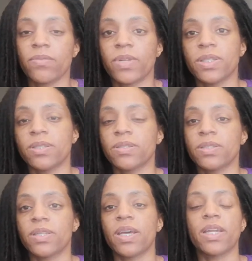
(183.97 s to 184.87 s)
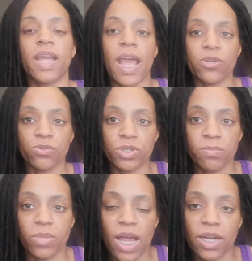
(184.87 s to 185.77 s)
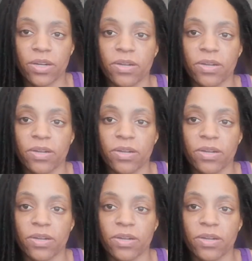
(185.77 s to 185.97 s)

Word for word: because it's an androgen blocker.